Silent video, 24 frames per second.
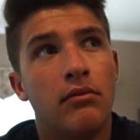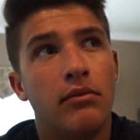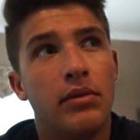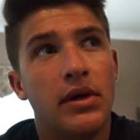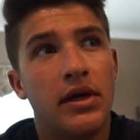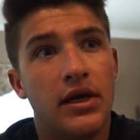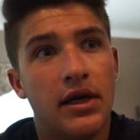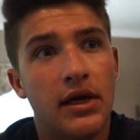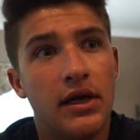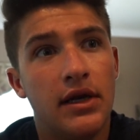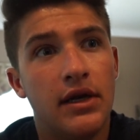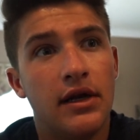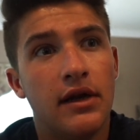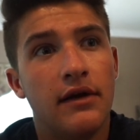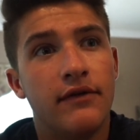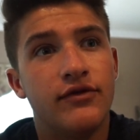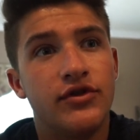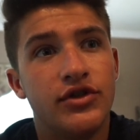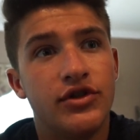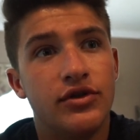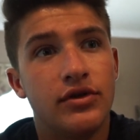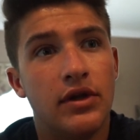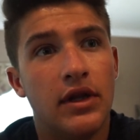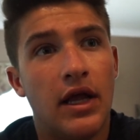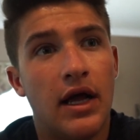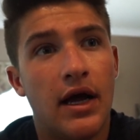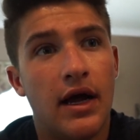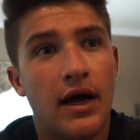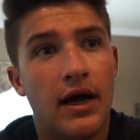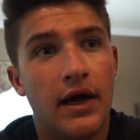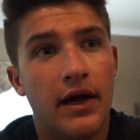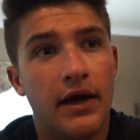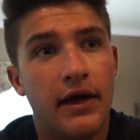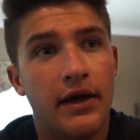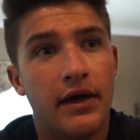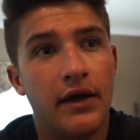Beginning of
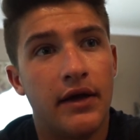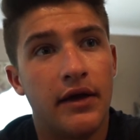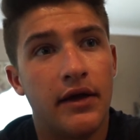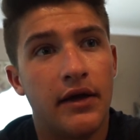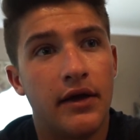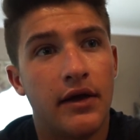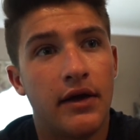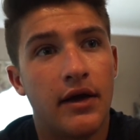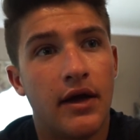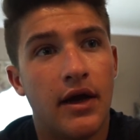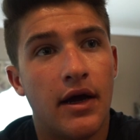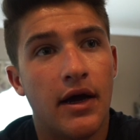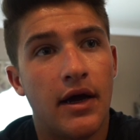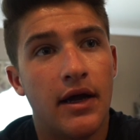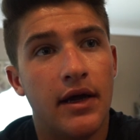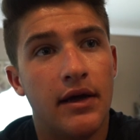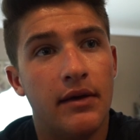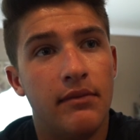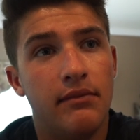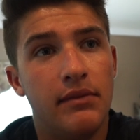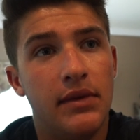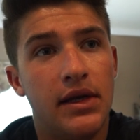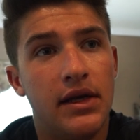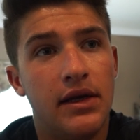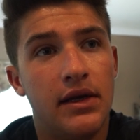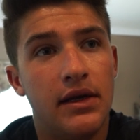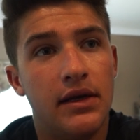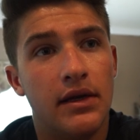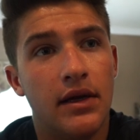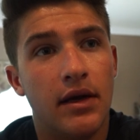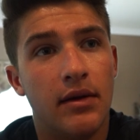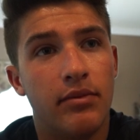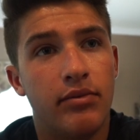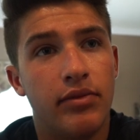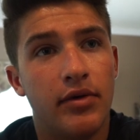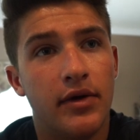July, I am
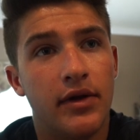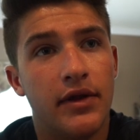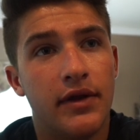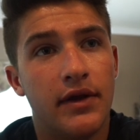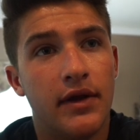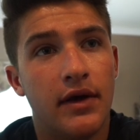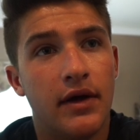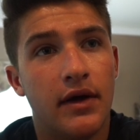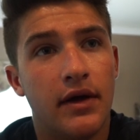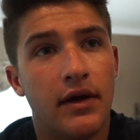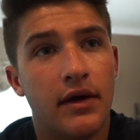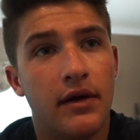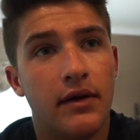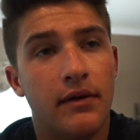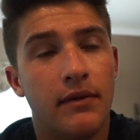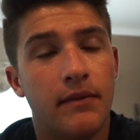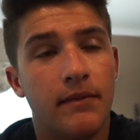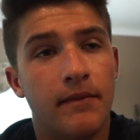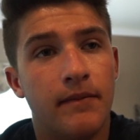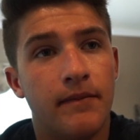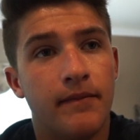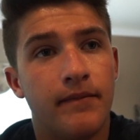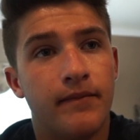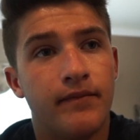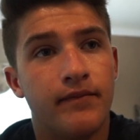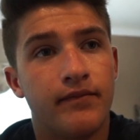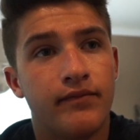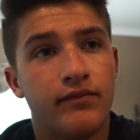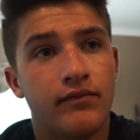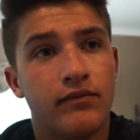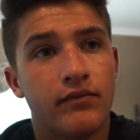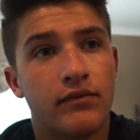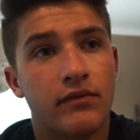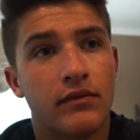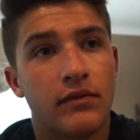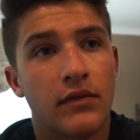meeting up with uh,
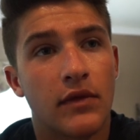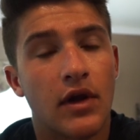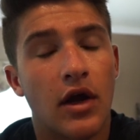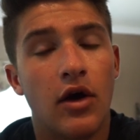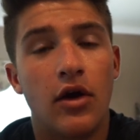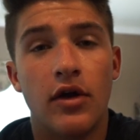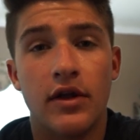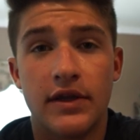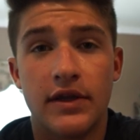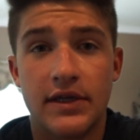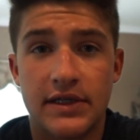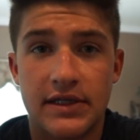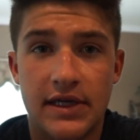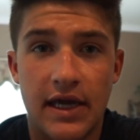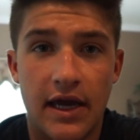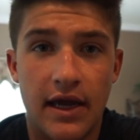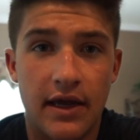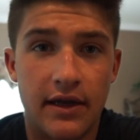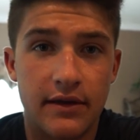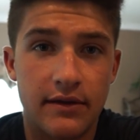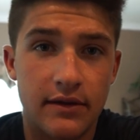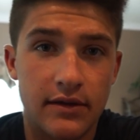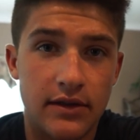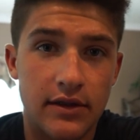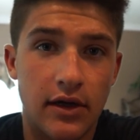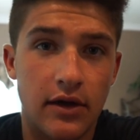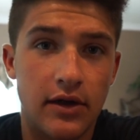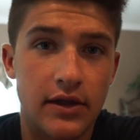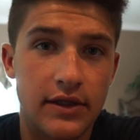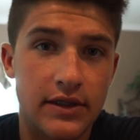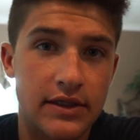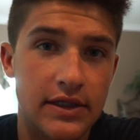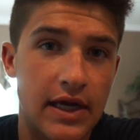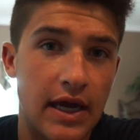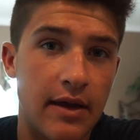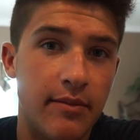all the SCAD, all
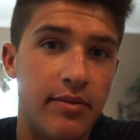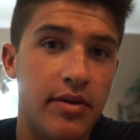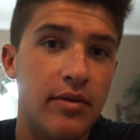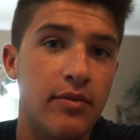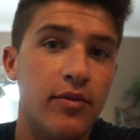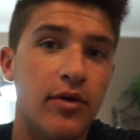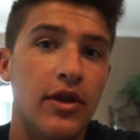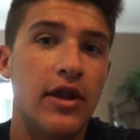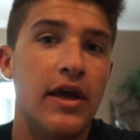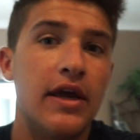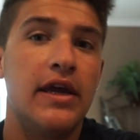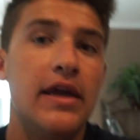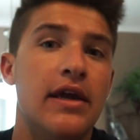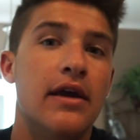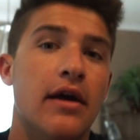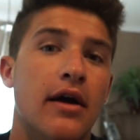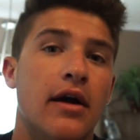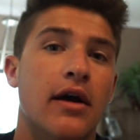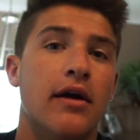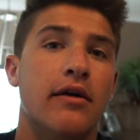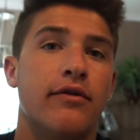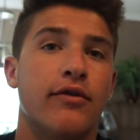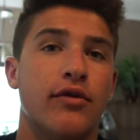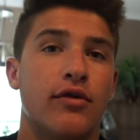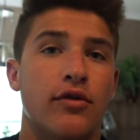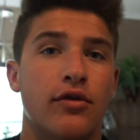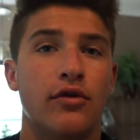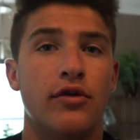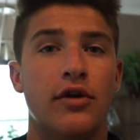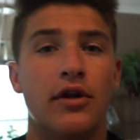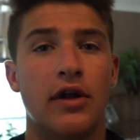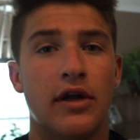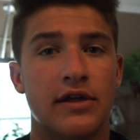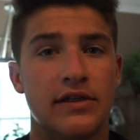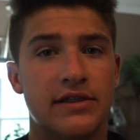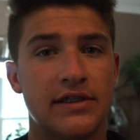the SCAD people that he uh,
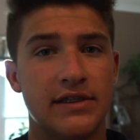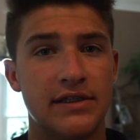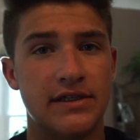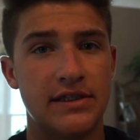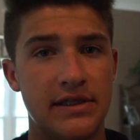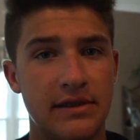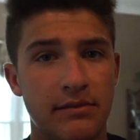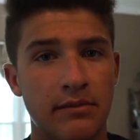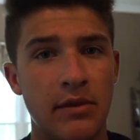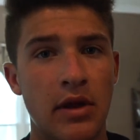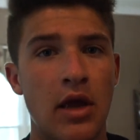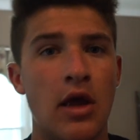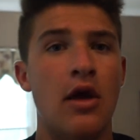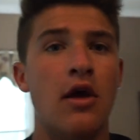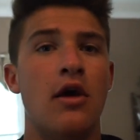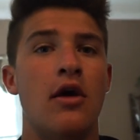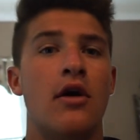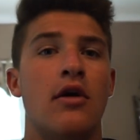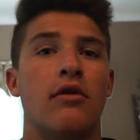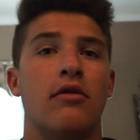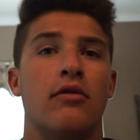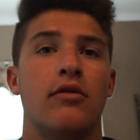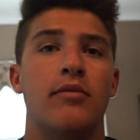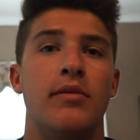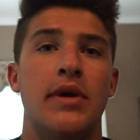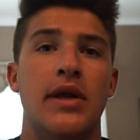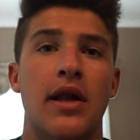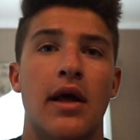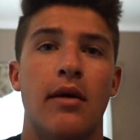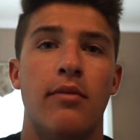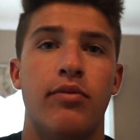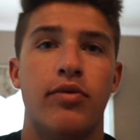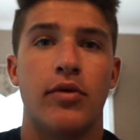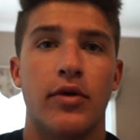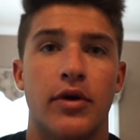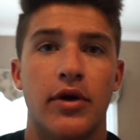recruited onto the team. We're gonna meet
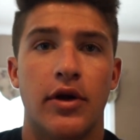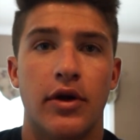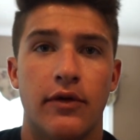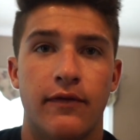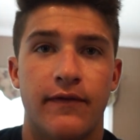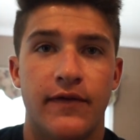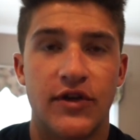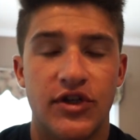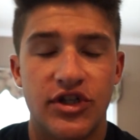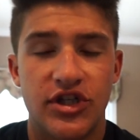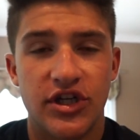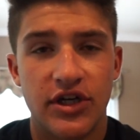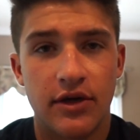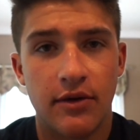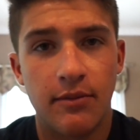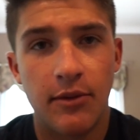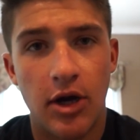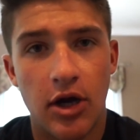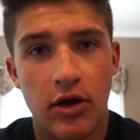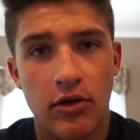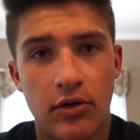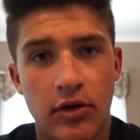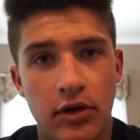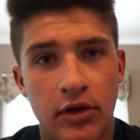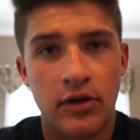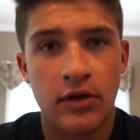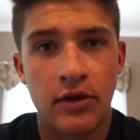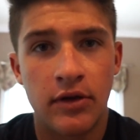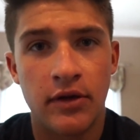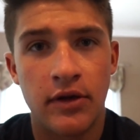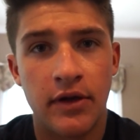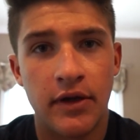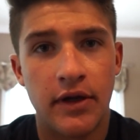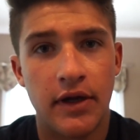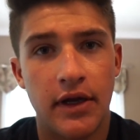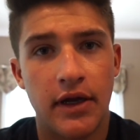up. We're gonna go fish Chickamauga,
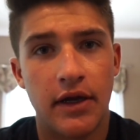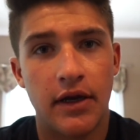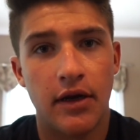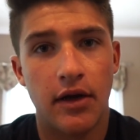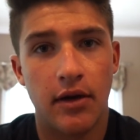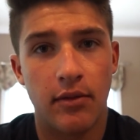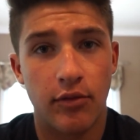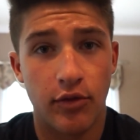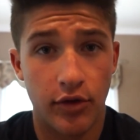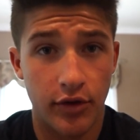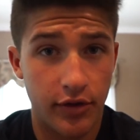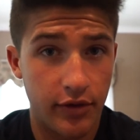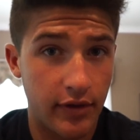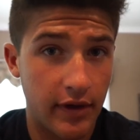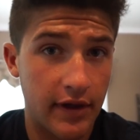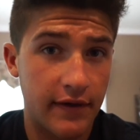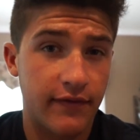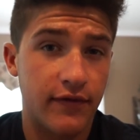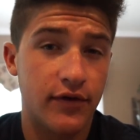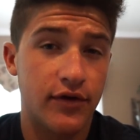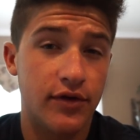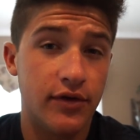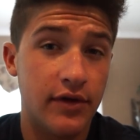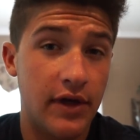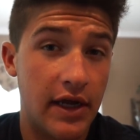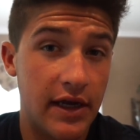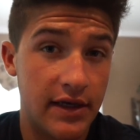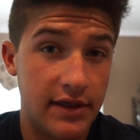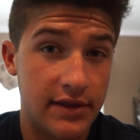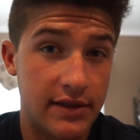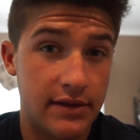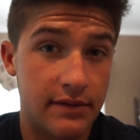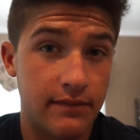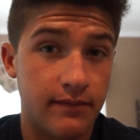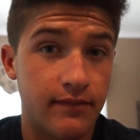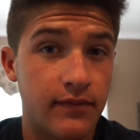and um, we're gonna do that for two
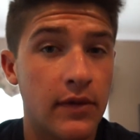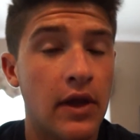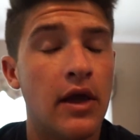days.